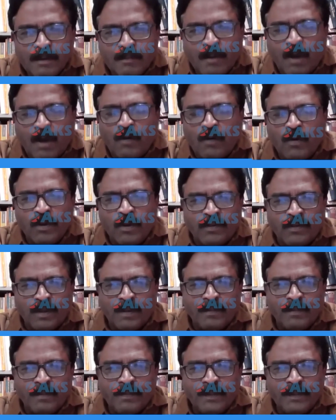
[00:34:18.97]

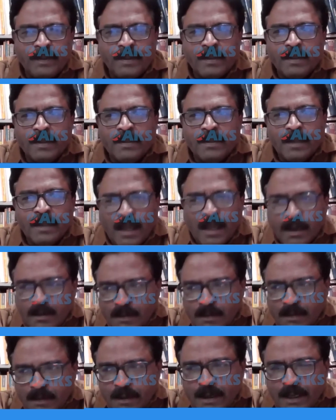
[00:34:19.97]
Maoism,
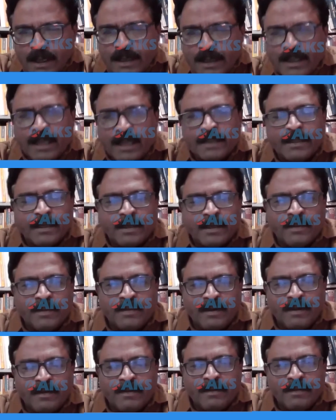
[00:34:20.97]
or any other
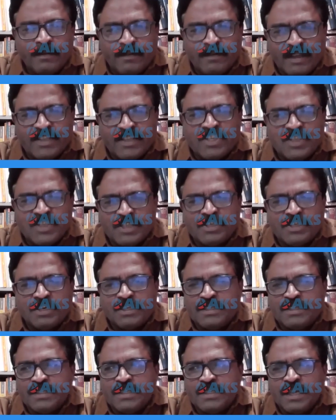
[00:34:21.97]
reason? Such
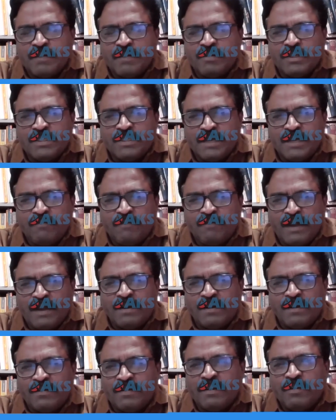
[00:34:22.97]
reasons. I want some
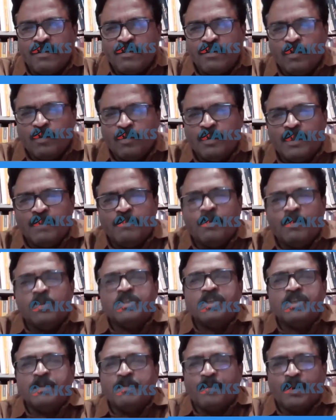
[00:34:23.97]
one reason to be the
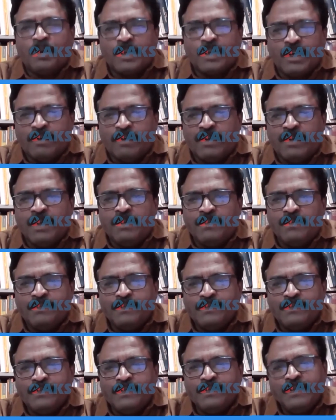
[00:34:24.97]
most important one.
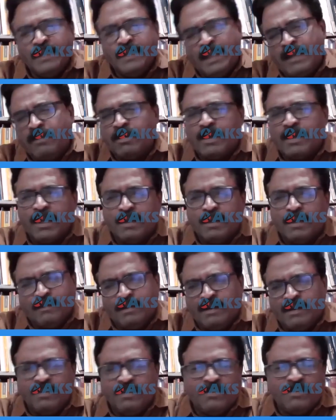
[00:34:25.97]
Then you
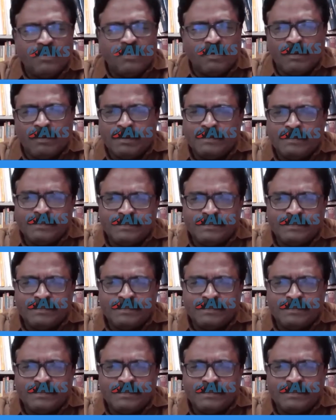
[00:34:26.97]
can list out.